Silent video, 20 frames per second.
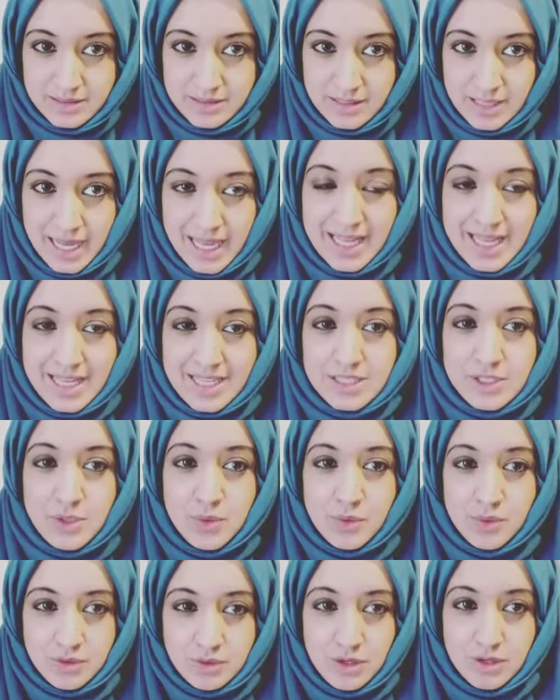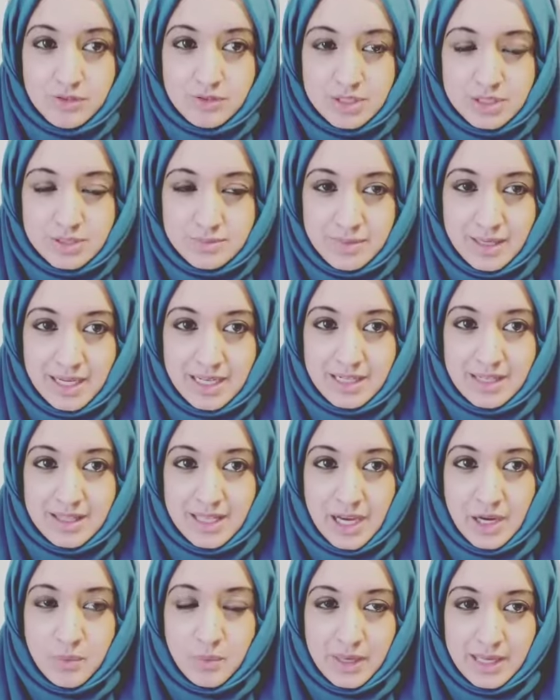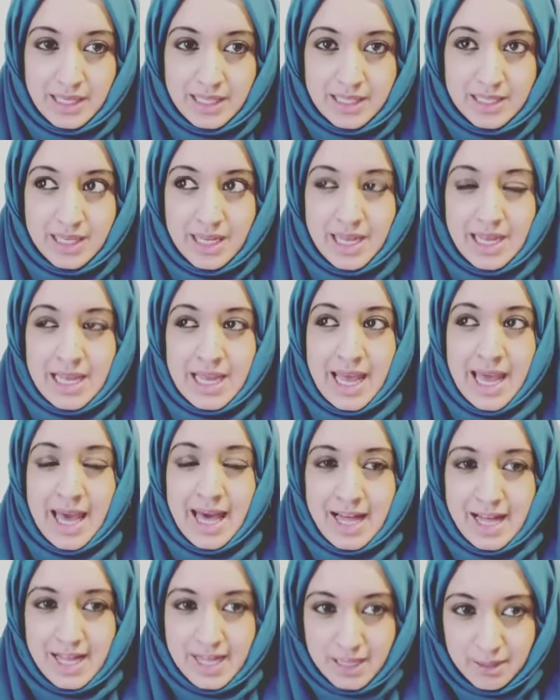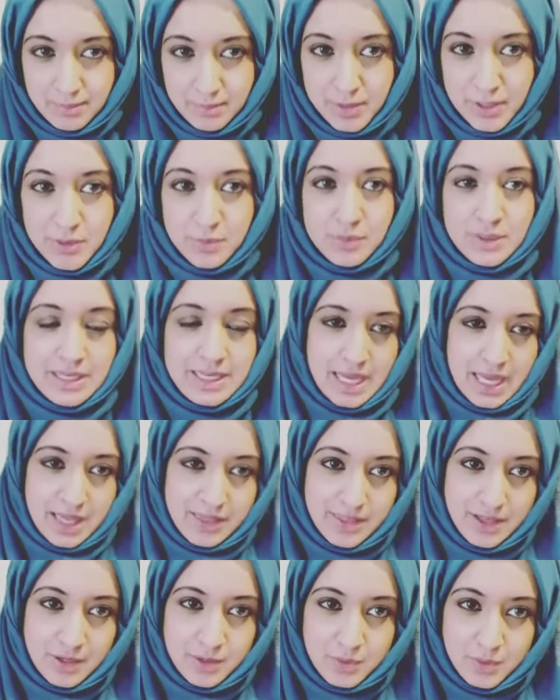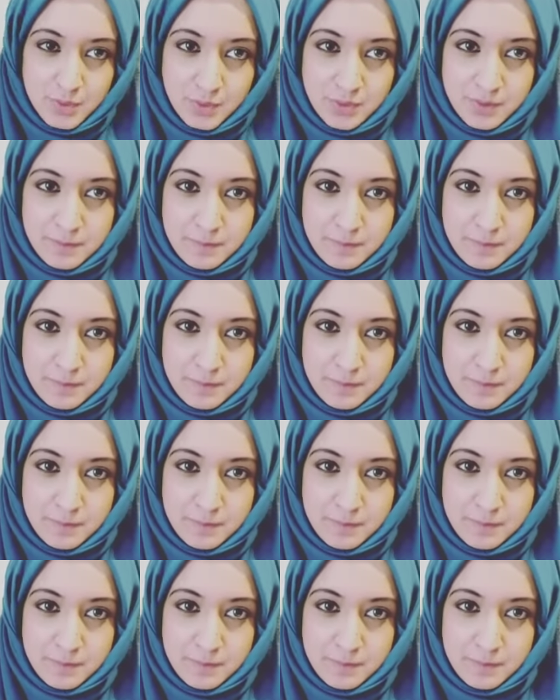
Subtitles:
It is your unconscious mind that will help you get that goal.